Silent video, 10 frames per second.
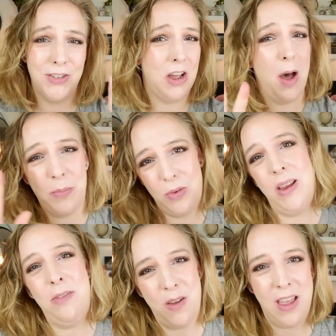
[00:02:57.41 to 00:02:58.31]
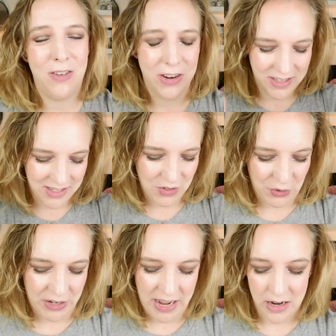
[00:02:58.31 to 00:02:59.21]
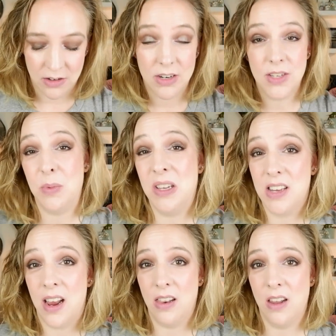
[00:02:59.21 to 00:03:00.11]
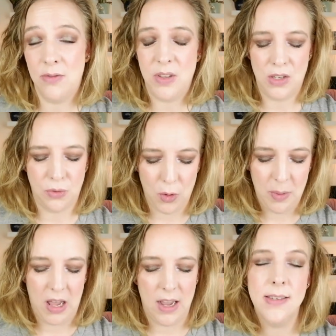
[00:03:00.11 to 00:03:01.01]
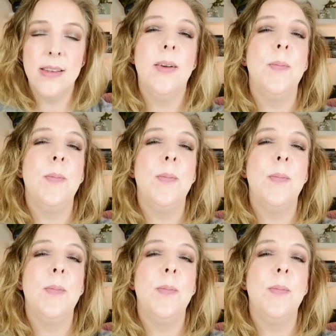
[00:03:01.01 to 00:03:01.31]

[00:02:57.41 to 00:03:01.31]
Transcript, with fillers: top three favorites in certain categories, because I love these formulas.